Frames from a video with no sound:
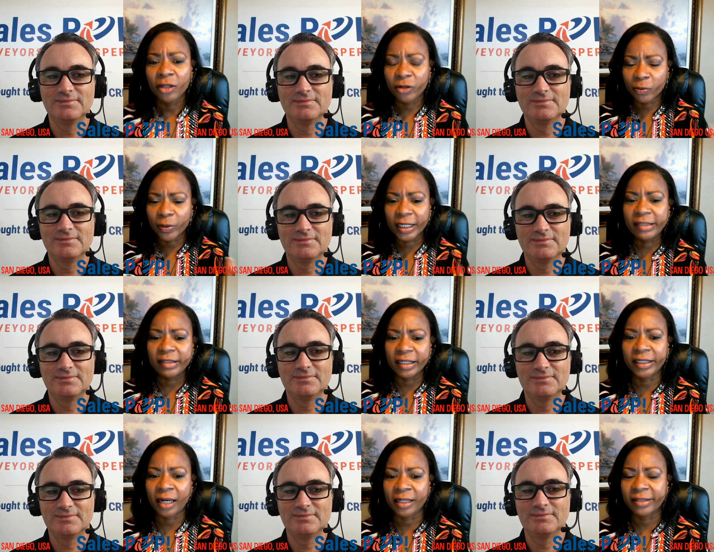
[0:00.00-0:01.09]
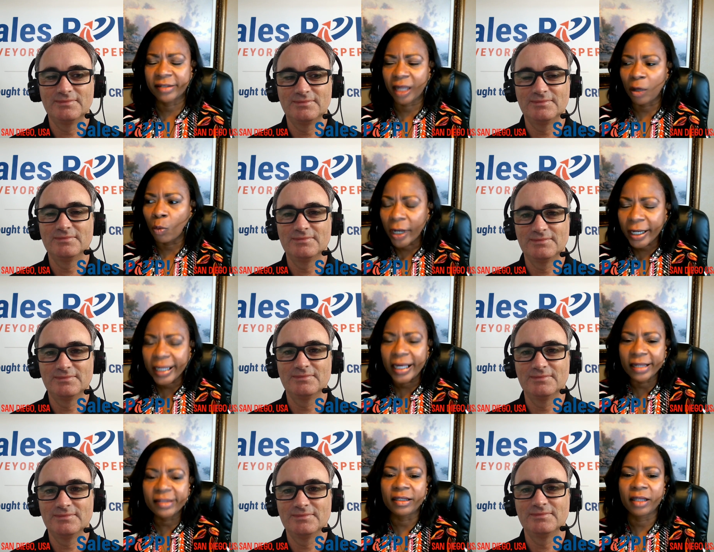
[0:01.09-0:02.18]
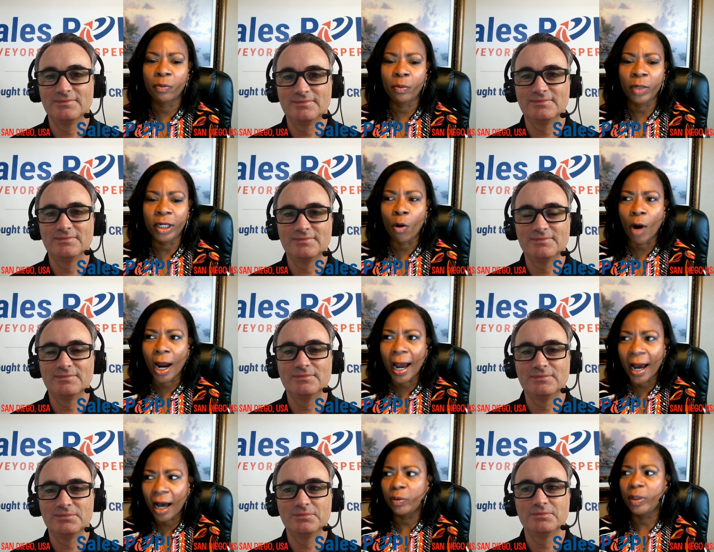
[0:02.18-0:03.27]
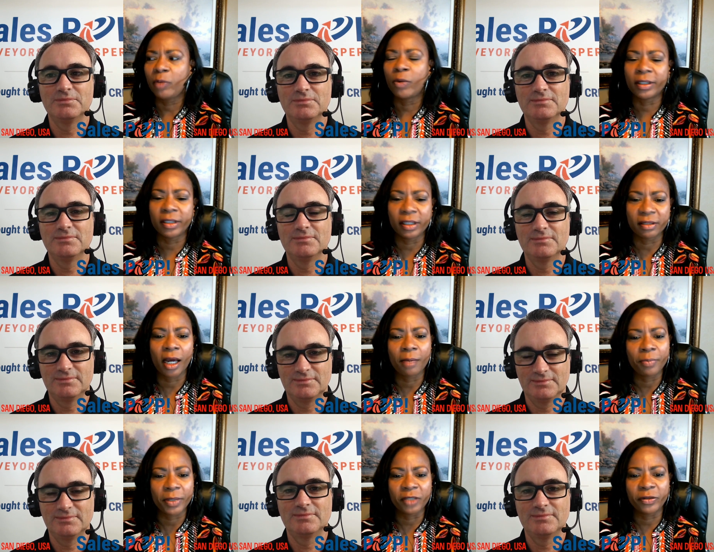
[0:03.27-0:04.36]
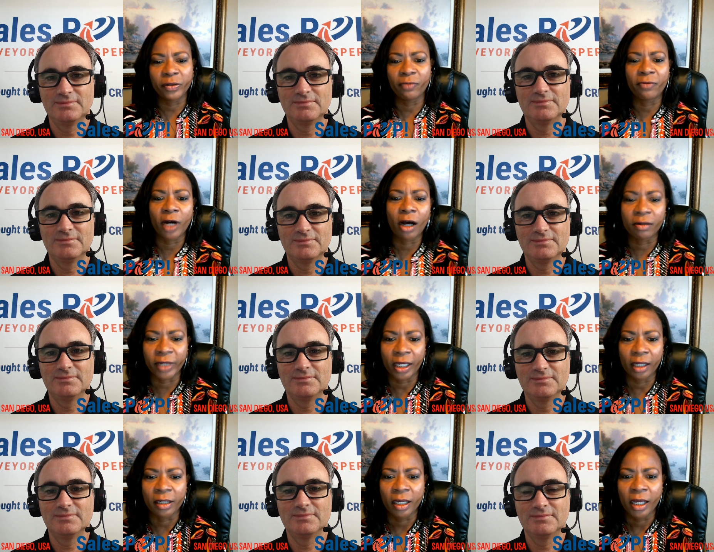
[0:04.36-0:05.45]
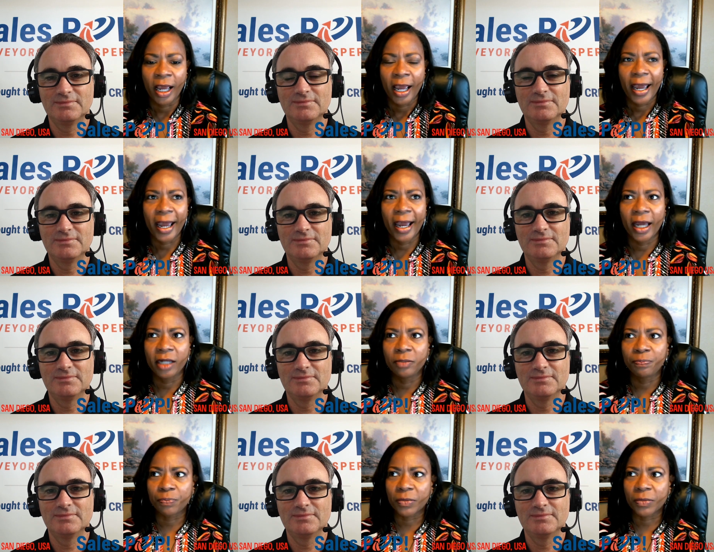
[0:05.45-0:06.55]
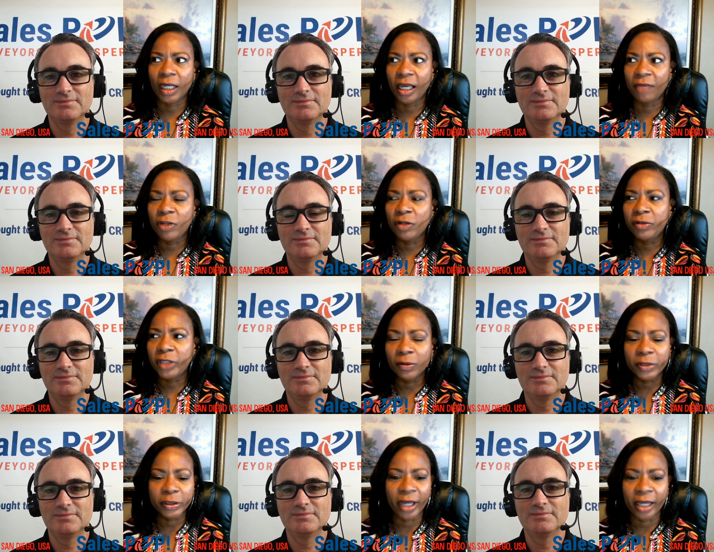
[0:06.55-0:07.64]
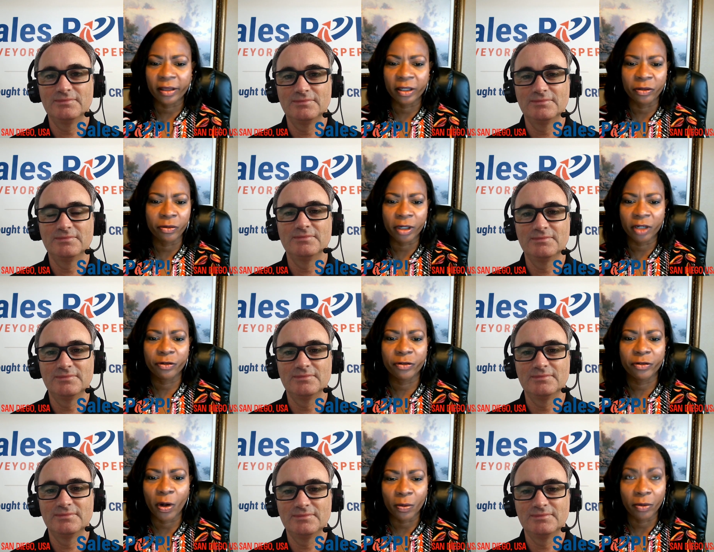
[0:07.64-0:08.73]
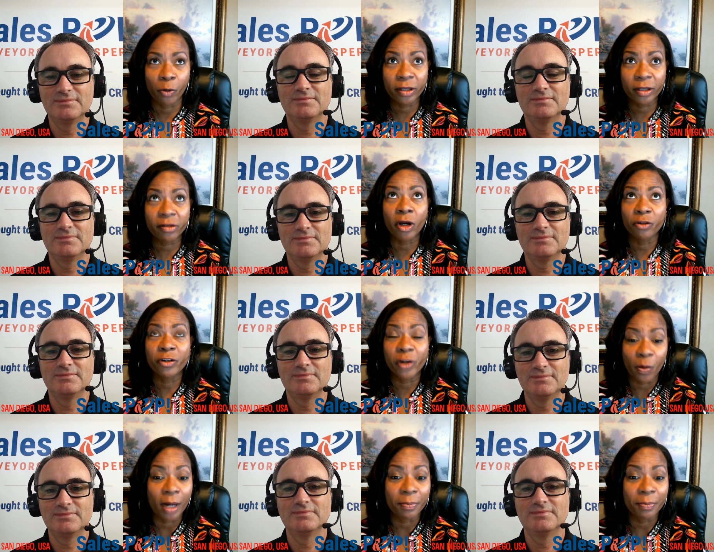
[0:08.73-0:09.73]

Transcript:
Speaker 1: to really sit down and say, what is it that we, or how do we want this company to evolve in? And if you don't do that, then you're going to show, what's going to show